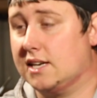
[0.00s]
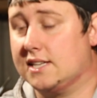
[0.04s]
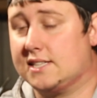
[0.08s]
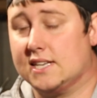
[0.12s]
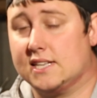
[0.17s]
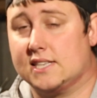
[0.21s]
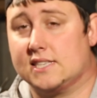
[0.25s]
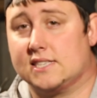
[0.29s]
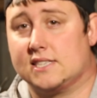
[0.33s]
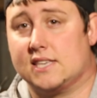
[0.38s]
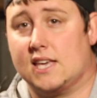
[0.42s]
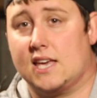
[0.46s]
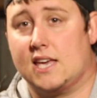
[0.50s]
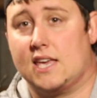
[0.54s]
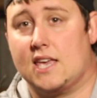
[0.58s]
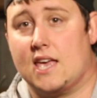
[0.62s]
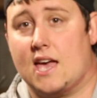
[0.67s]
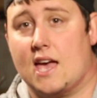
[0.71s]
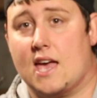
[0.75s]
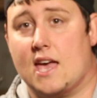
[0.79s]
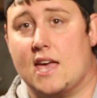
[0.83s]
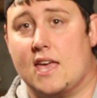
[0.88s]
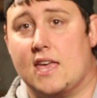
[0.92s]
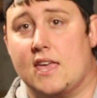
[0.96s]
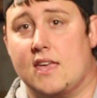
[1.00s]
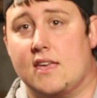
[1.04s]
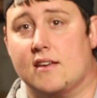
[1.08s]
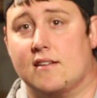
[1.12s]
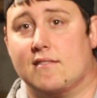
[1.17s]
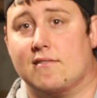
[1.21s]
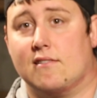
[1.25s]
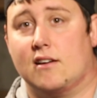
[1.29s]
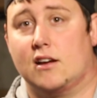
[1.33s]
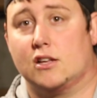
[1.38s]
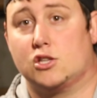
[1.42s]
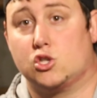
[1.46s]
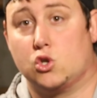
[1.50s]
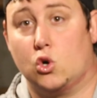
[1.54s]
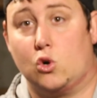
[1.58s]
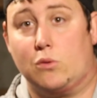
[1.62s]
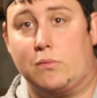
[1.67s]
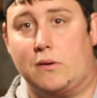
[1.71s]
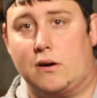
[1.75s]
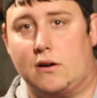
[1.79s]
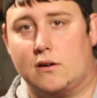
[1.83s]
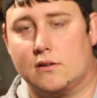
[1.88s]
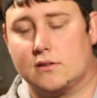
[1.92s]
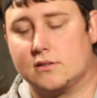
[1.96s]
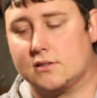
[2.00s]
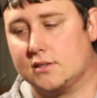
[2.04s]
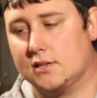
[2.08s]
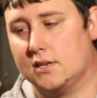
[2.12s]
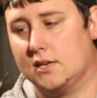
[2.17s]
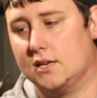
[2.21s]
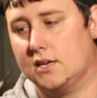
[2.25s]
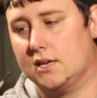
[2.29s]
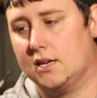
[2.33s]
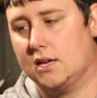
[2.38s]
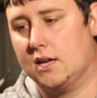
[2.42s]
It did say a toolbox,